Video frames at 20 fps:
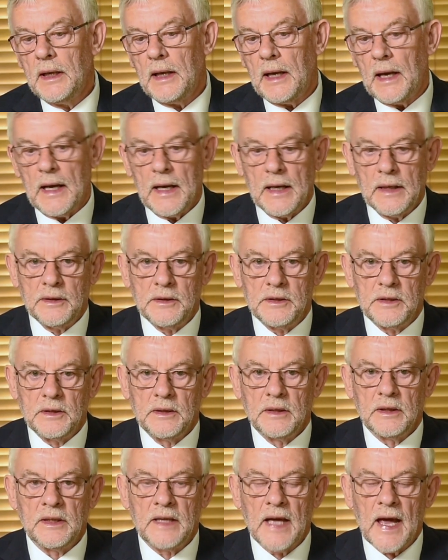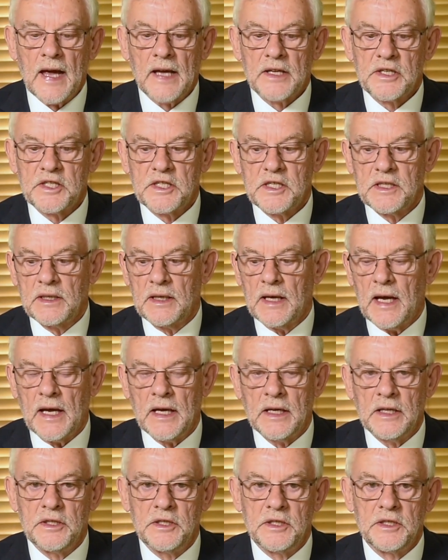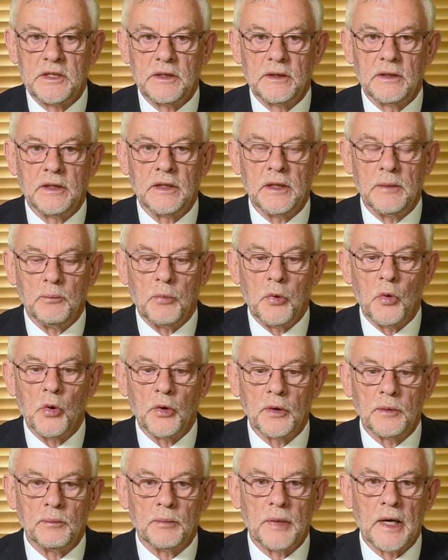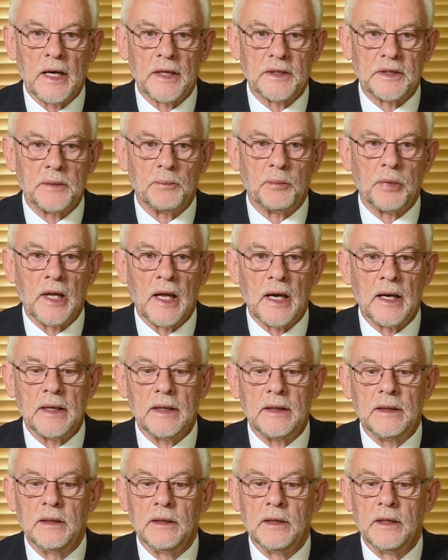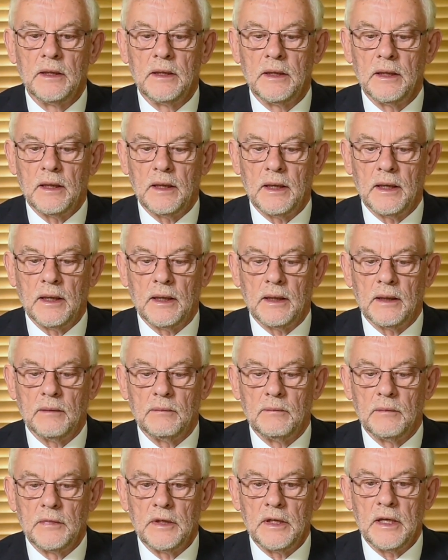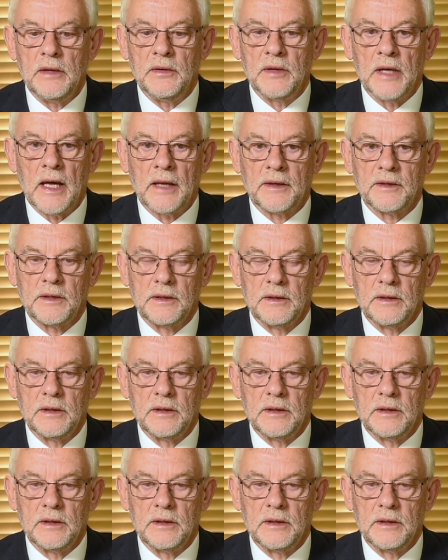and gas has an important part to play in that